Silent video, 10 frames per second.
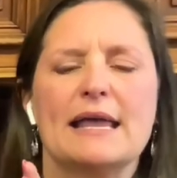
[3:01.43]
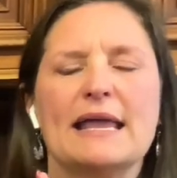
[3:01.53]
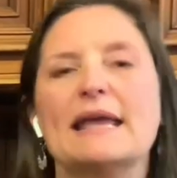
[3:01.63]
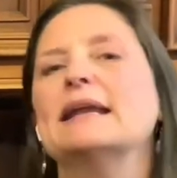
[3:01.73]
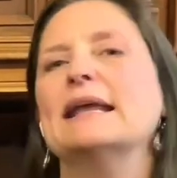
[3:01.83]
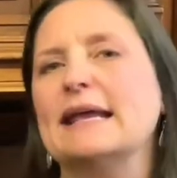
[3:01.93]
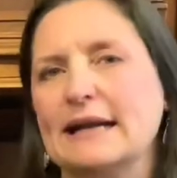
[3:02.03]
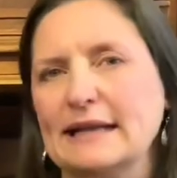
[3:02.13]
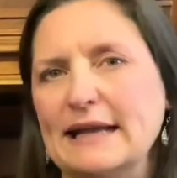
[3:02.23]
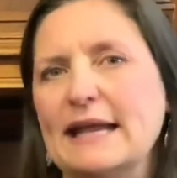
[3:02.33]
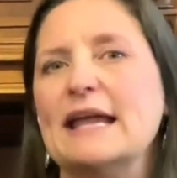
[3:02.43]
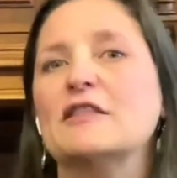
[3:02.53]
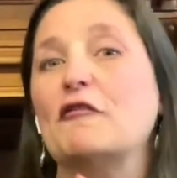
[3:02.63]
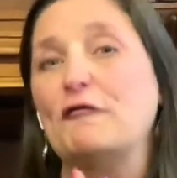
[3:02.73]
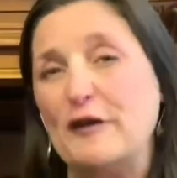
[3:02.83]
in Italy, in
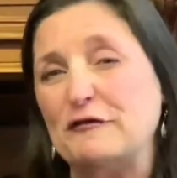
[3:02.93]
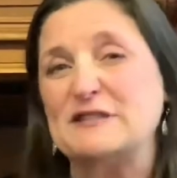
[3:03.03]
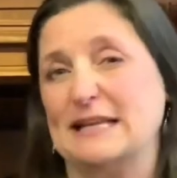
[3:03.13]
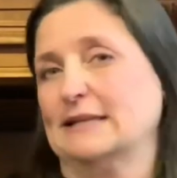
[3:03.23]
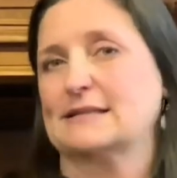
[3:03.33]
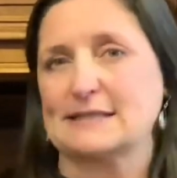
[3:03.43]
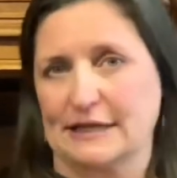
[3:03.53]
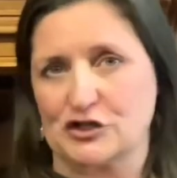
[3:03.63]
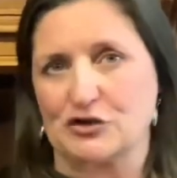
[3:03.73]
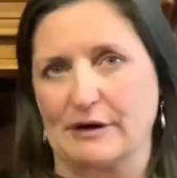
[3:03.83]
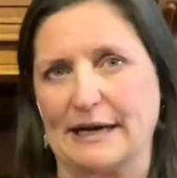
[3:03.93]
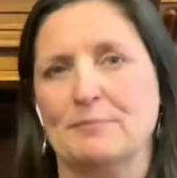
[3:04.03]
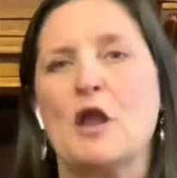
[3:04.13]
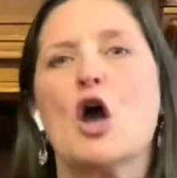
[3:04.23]
the 15th century,